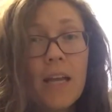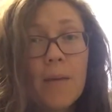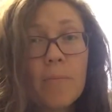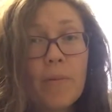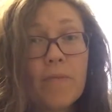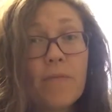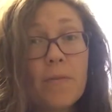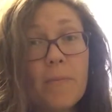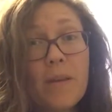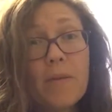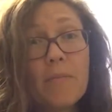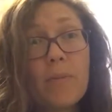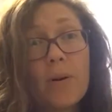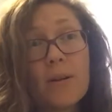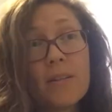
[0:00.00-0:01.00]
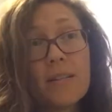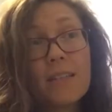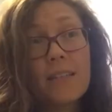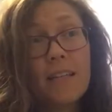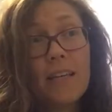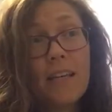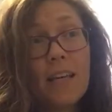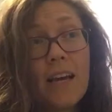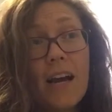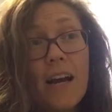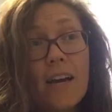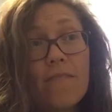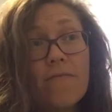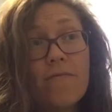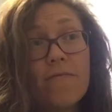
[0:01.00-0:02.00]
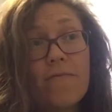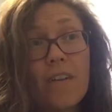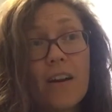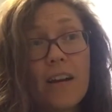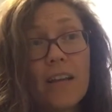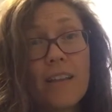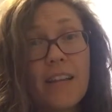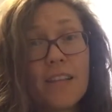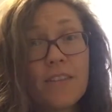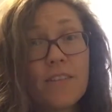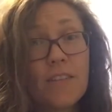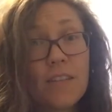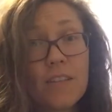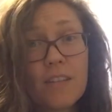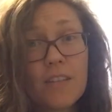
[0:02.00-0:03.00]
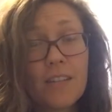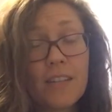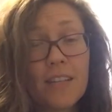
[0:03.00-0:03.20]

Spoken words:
But for me personally, I find that it's just